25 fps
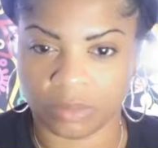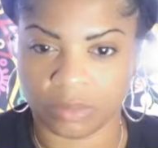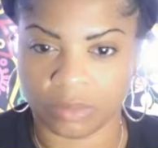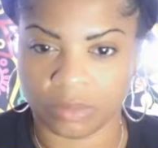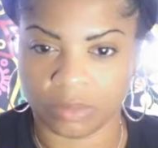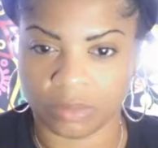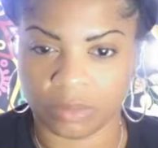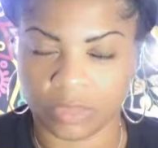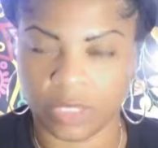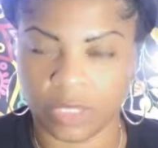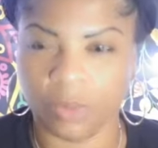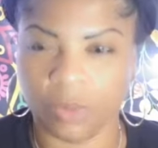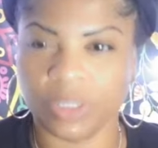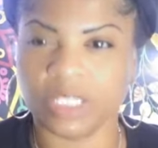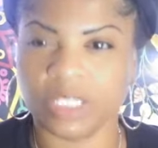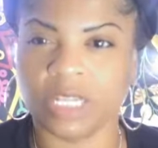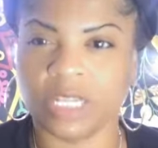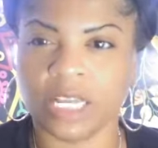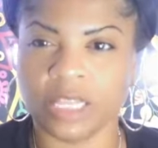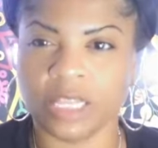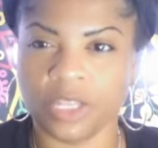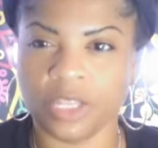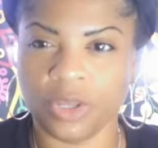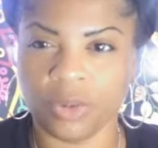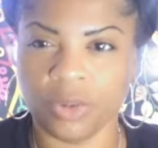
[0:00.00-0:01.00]
It was
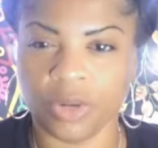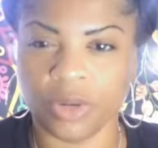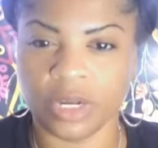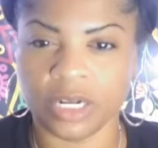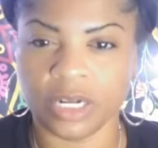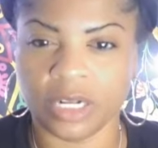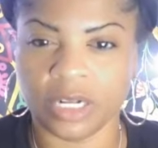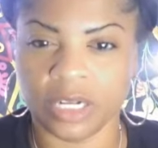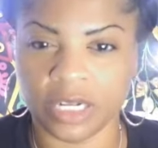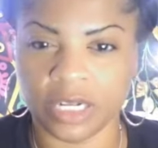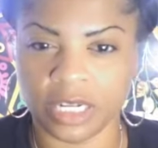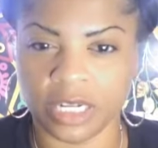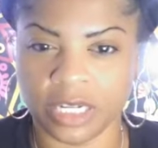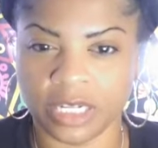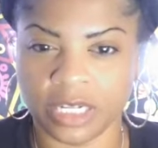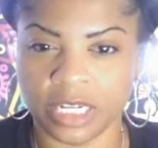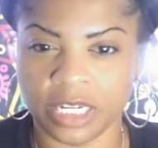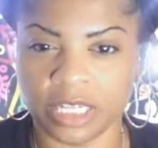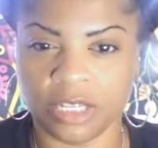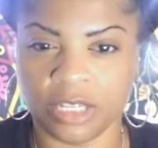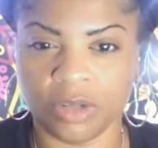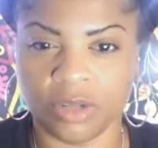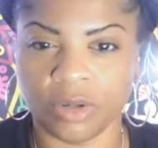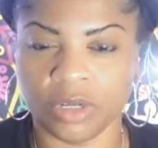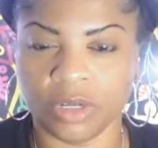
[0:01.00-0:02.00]
nothing you could have done,
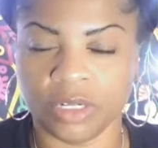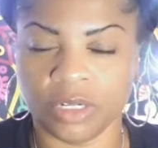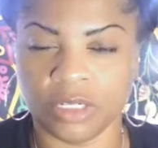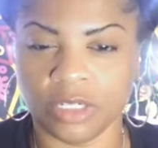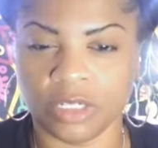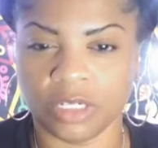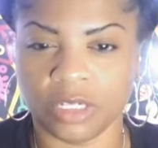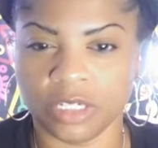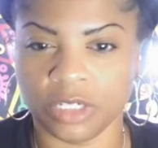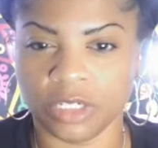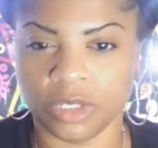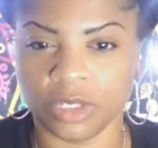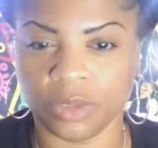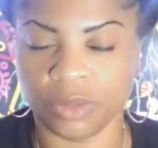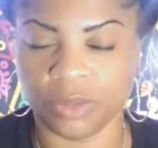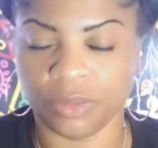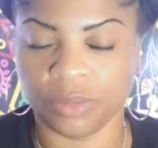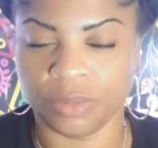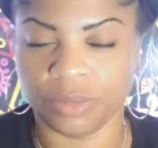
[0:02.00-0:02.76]
nothing you could could do.